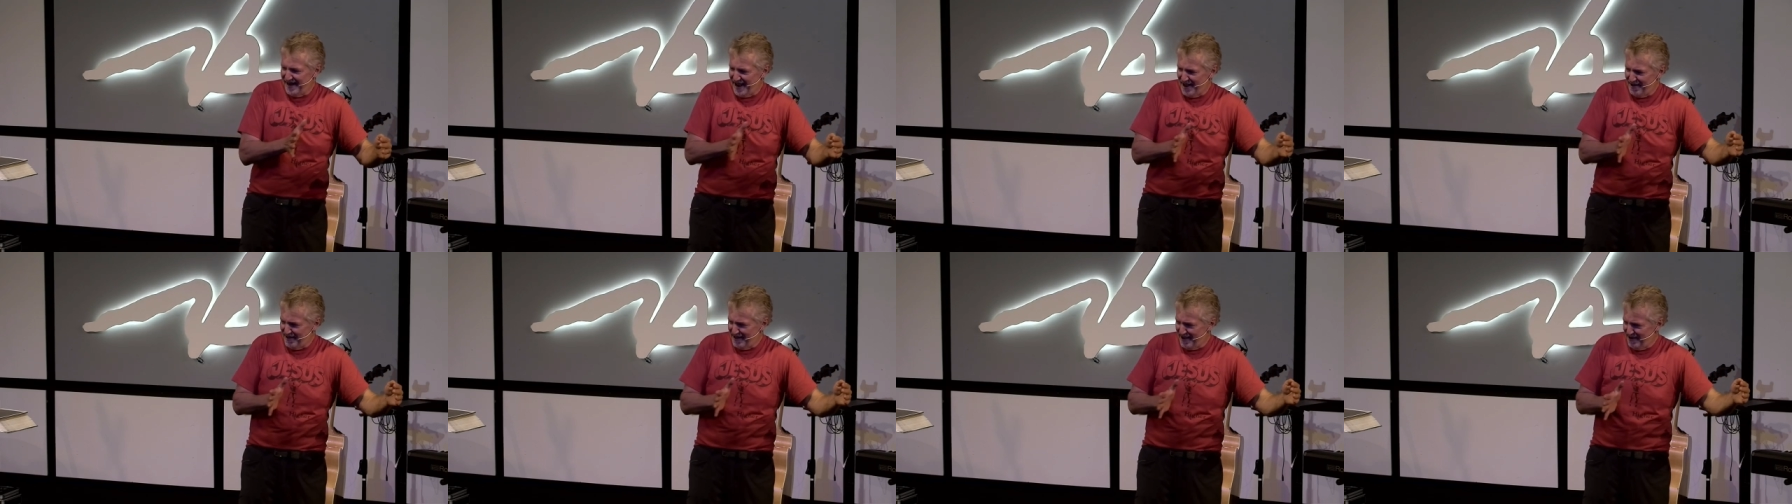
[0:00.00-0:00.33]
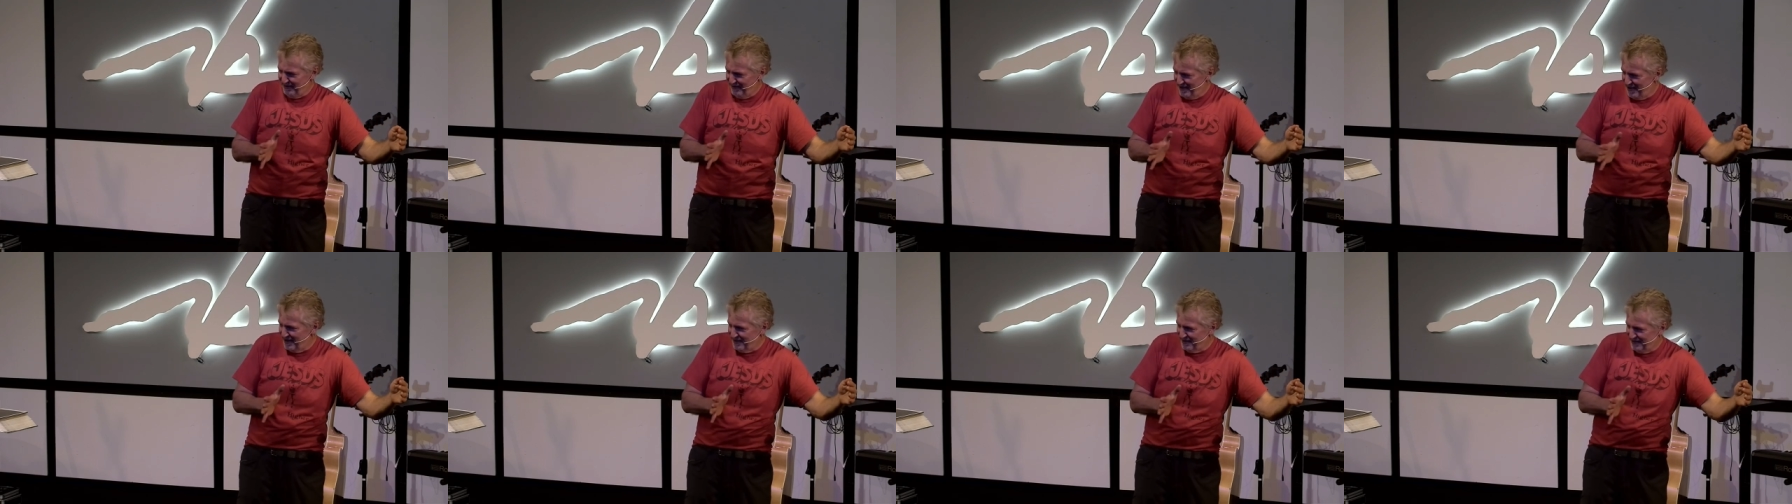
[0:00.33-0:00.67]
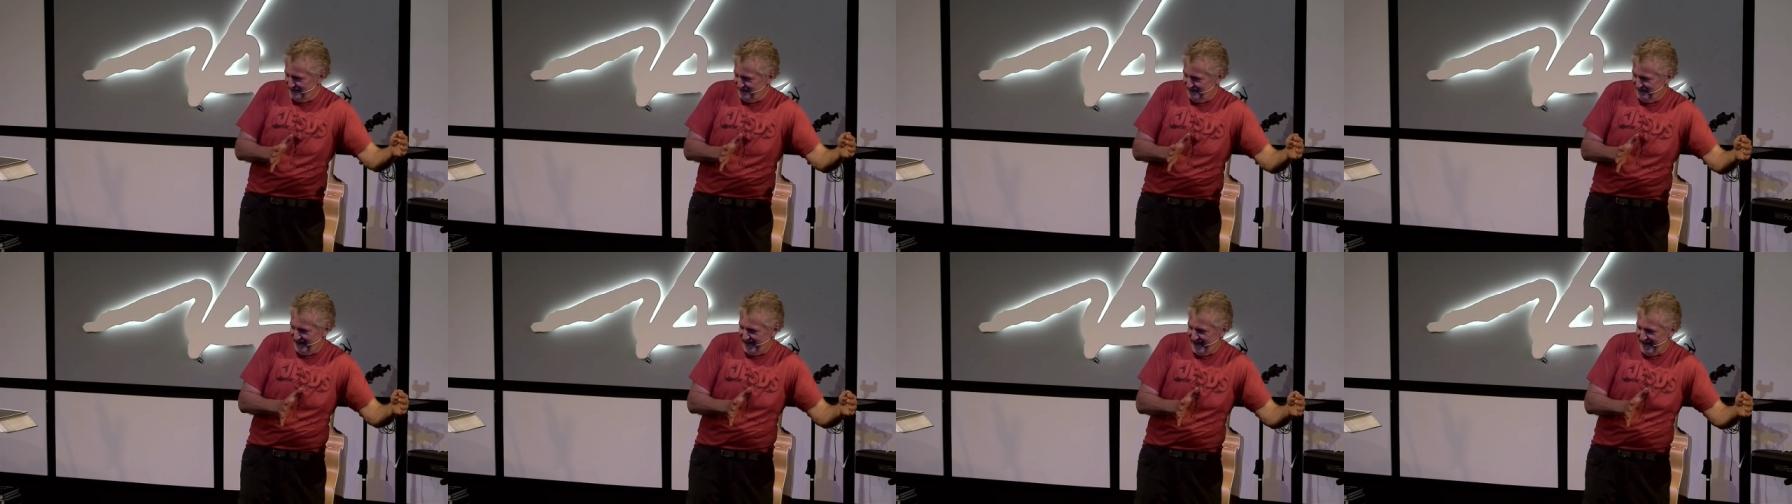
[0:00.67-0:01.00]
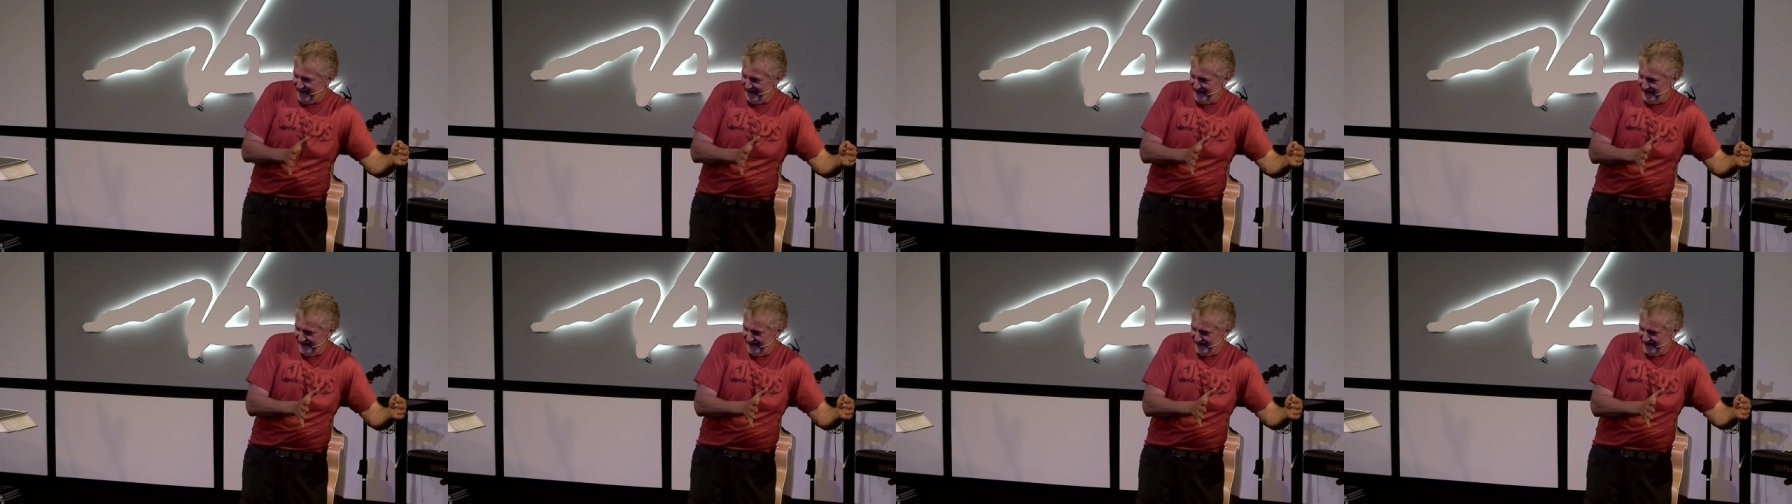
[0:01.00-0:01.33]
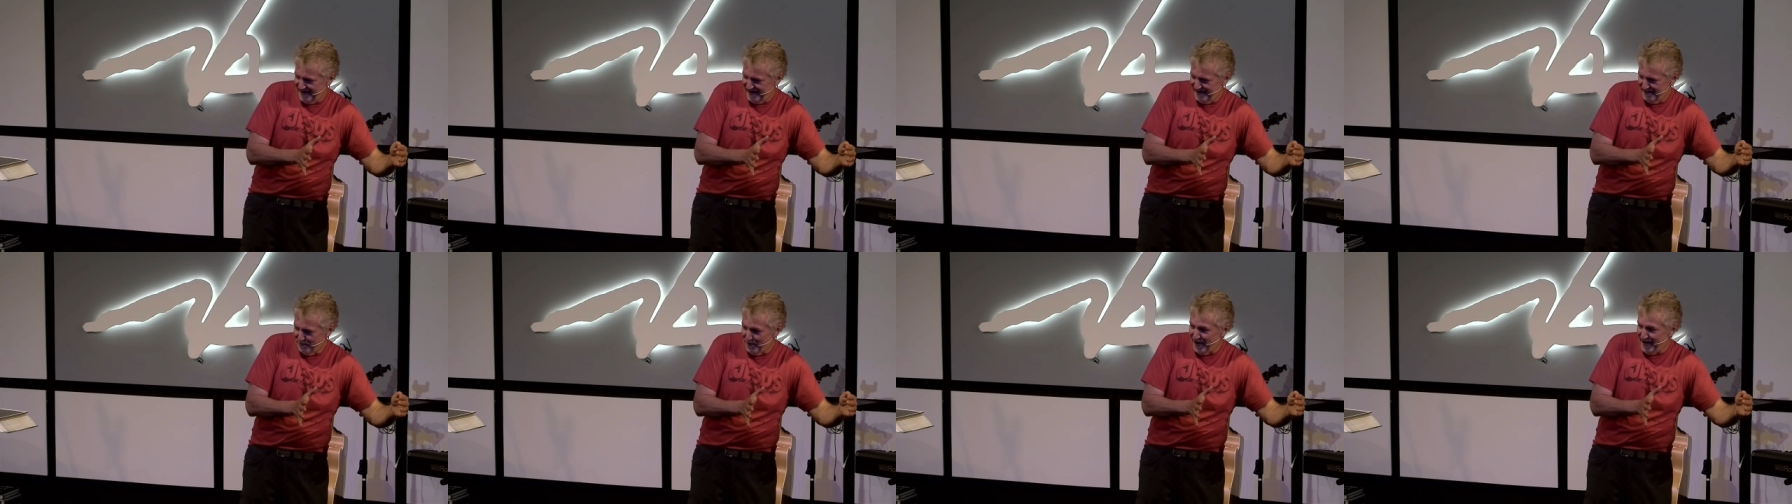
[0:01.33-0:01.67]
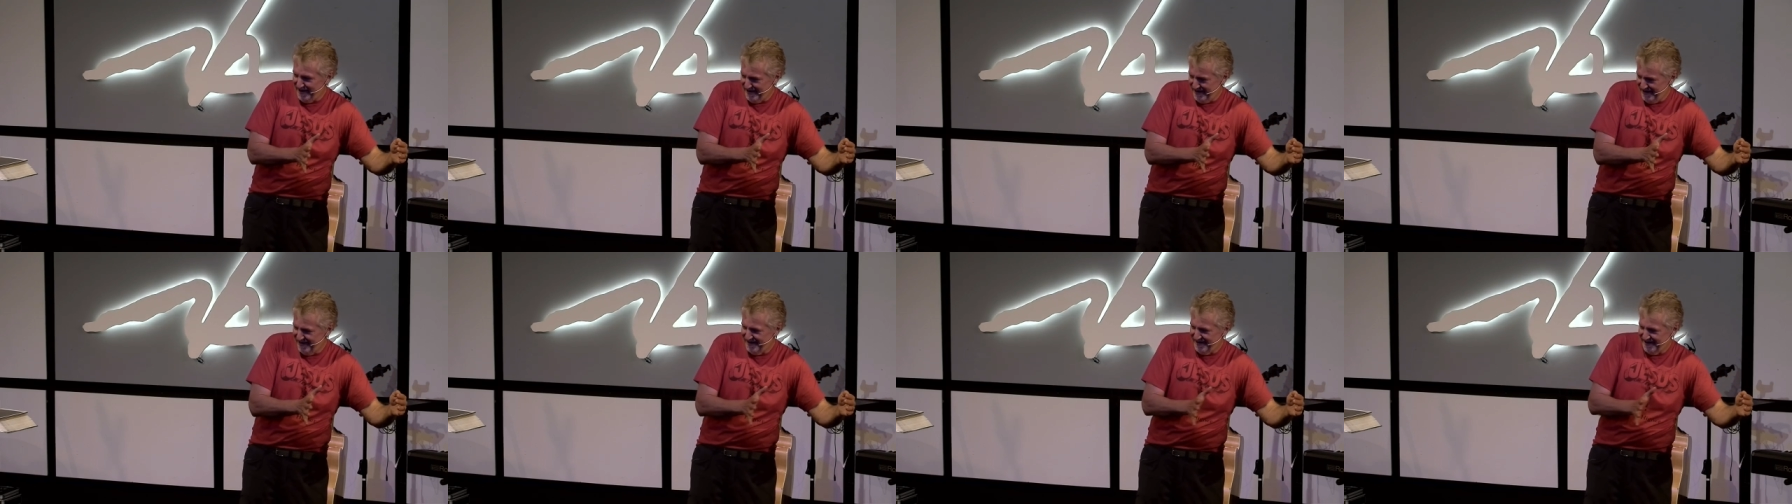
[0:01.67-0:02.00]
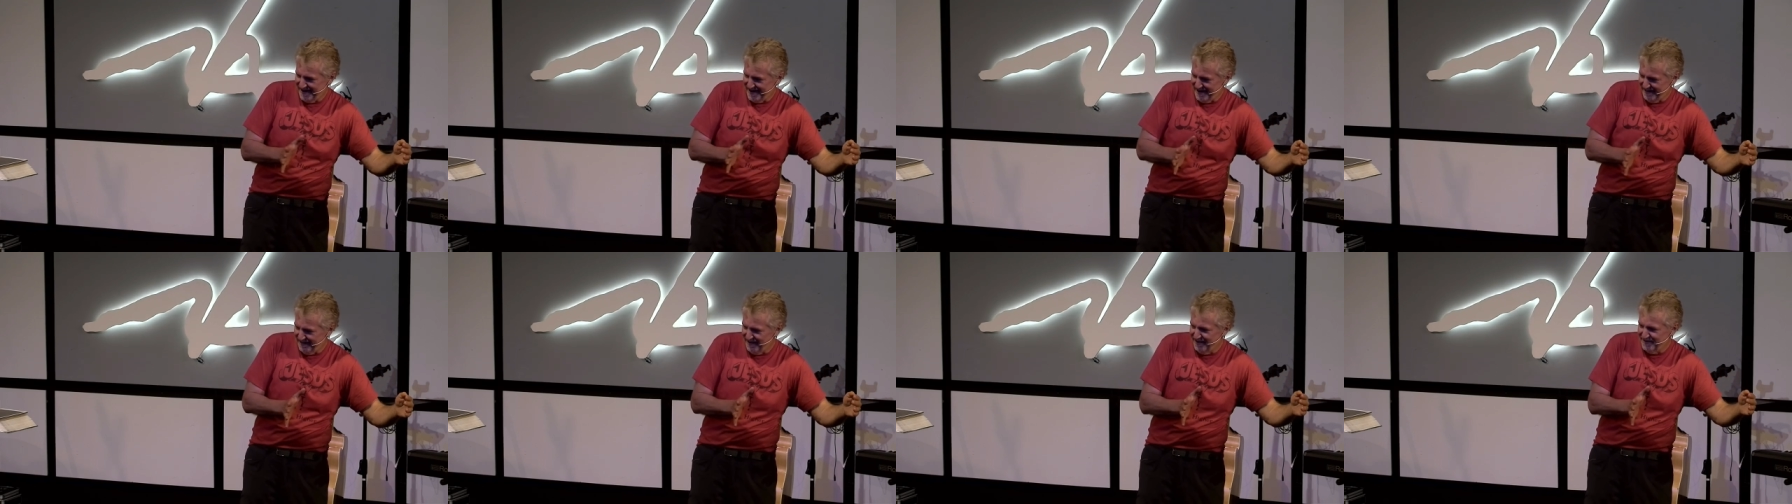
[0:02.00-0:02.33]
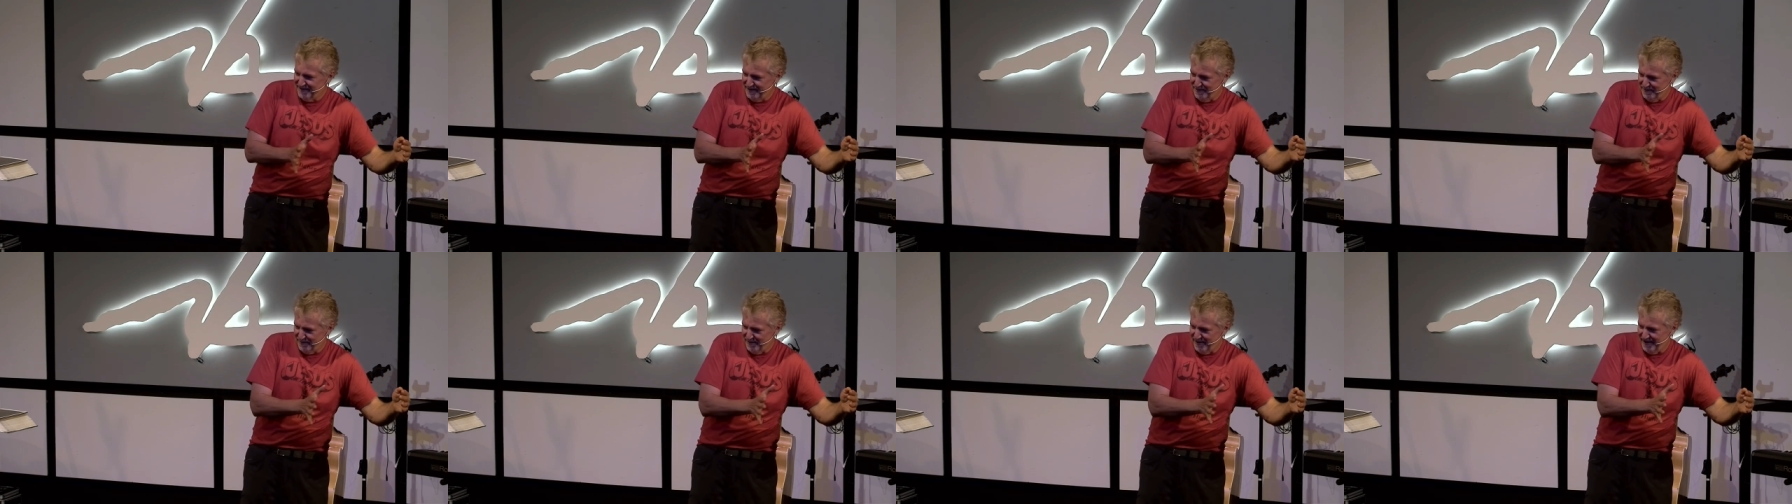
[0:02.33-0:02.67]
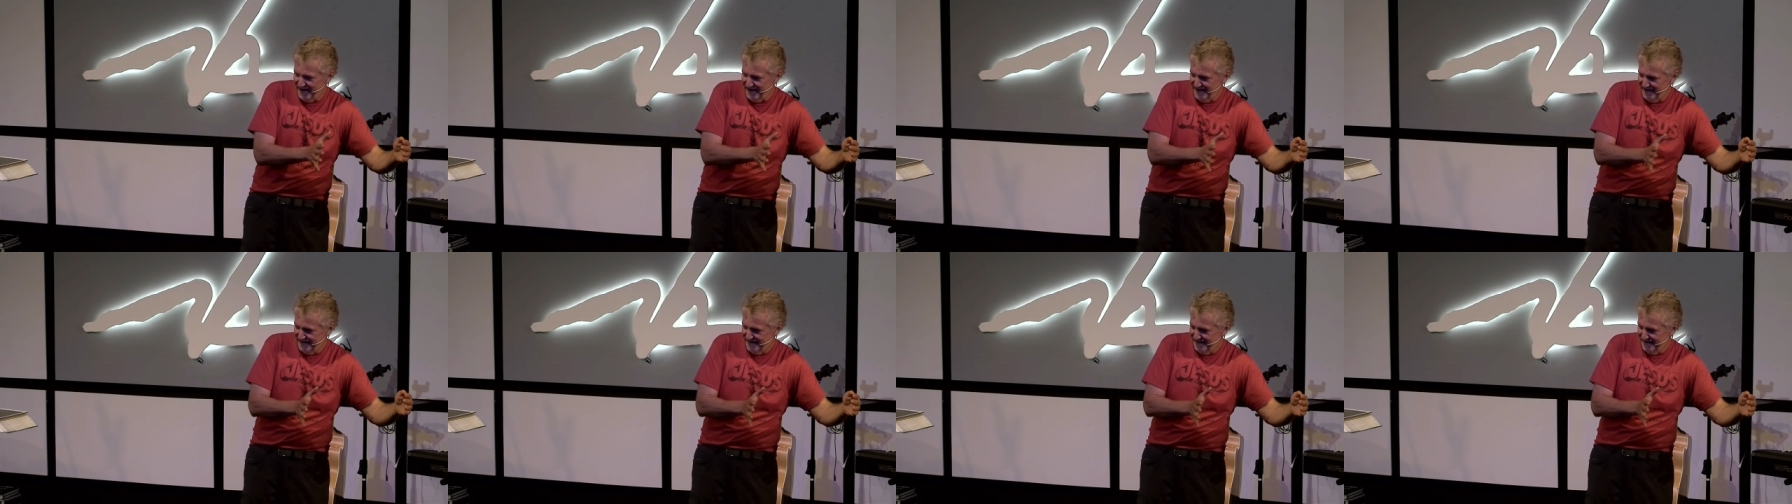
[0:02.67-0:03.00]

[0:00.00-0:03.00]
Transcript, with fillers: How, how long do you wait? Wait. How long do you wait?